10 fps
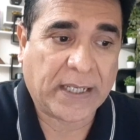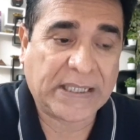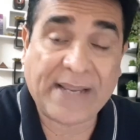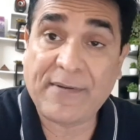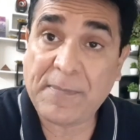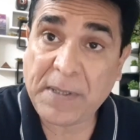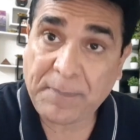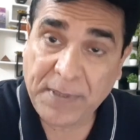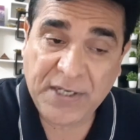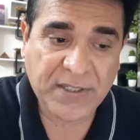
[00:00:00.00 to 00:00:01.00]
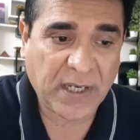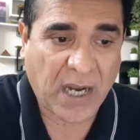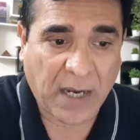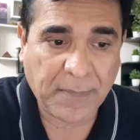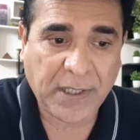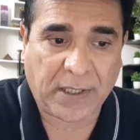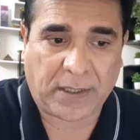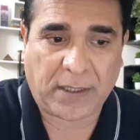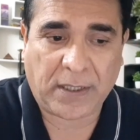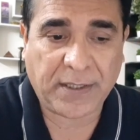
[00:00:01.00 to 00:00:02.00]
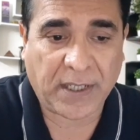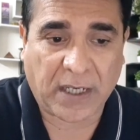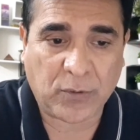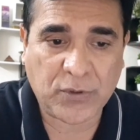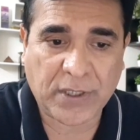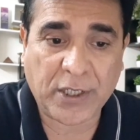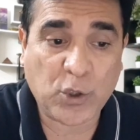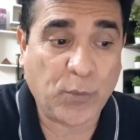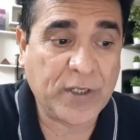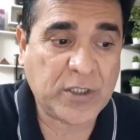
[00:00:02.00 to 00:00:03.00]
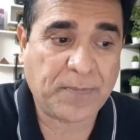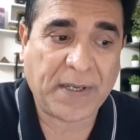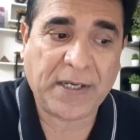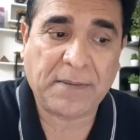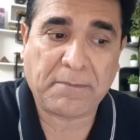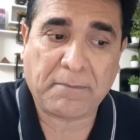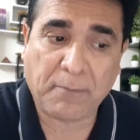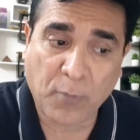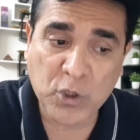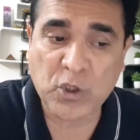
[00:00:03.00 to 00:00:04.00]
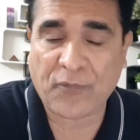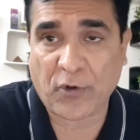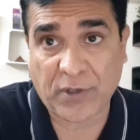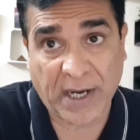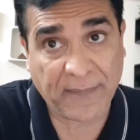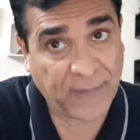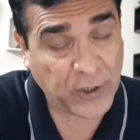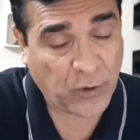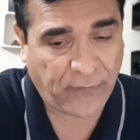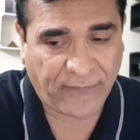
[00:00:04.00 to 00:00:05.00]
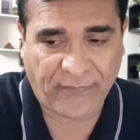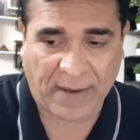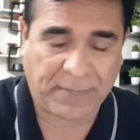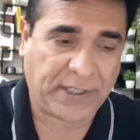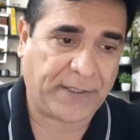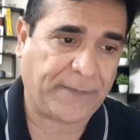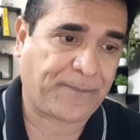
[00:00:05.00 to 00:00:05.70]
There will be peace and harmony in the house and you will spend most of your time with your family.